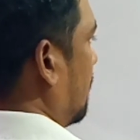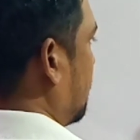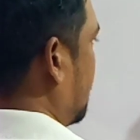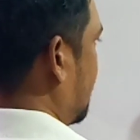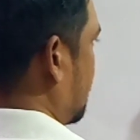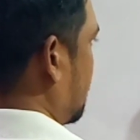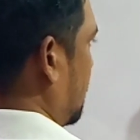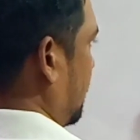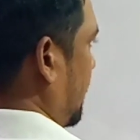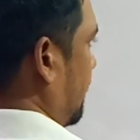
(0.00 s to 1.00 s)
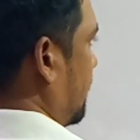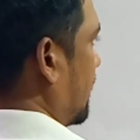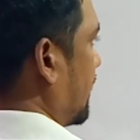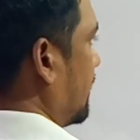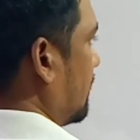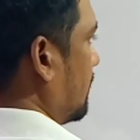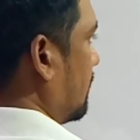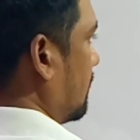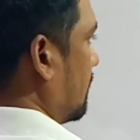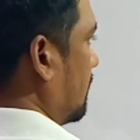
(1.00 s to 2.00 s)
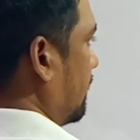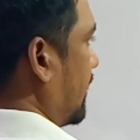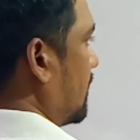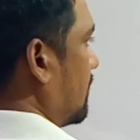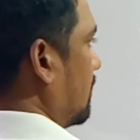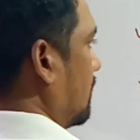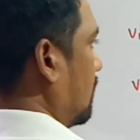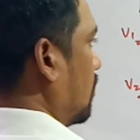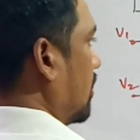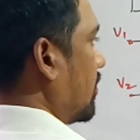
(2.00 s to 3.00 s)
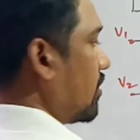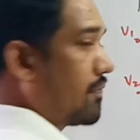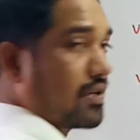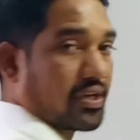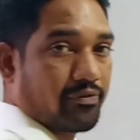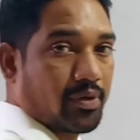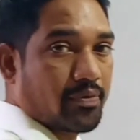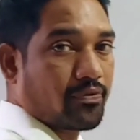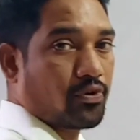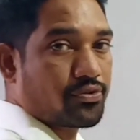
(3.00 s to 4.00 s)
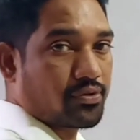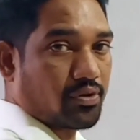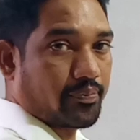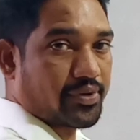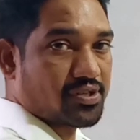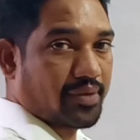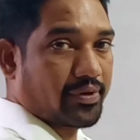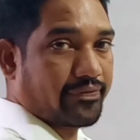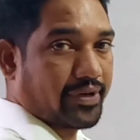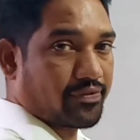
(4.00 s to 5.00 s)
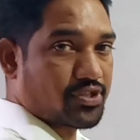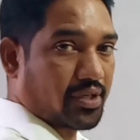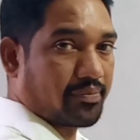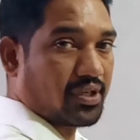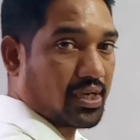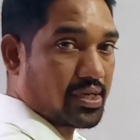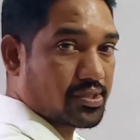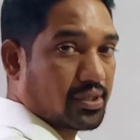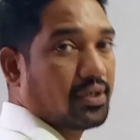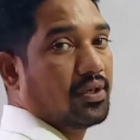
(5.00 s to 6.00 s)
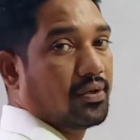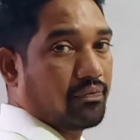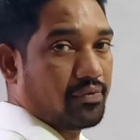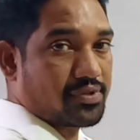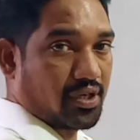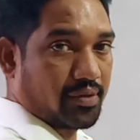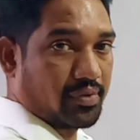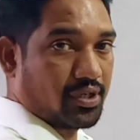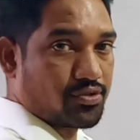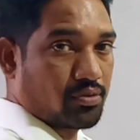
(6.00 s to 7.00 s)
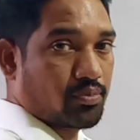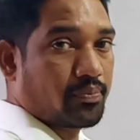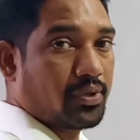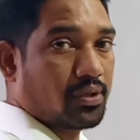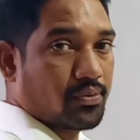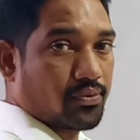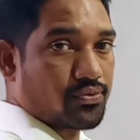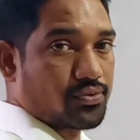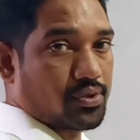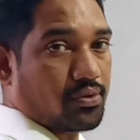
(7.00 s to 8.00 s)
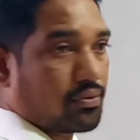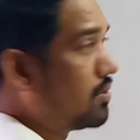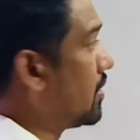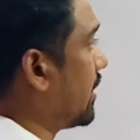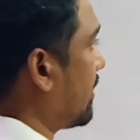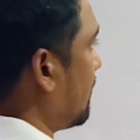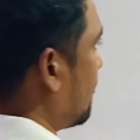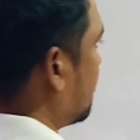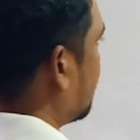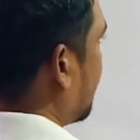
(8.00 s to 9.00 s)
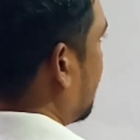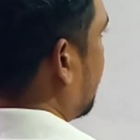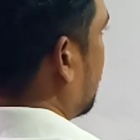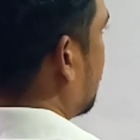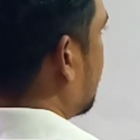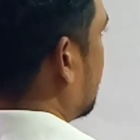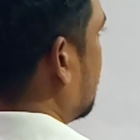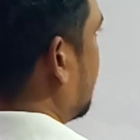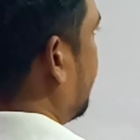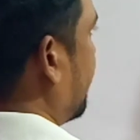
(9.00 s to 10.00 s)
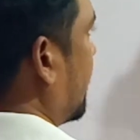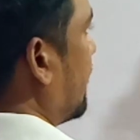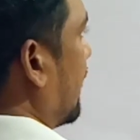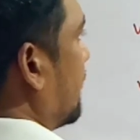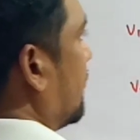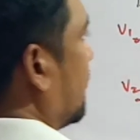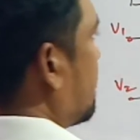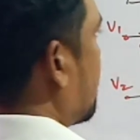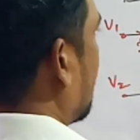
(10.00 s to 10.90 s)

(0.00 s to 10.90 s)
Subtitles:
this whatever current, very low amount of current will be flowing through the operational amplifier, which can be neglected, which can be assumed to be 0. And another current flows at the feedback here.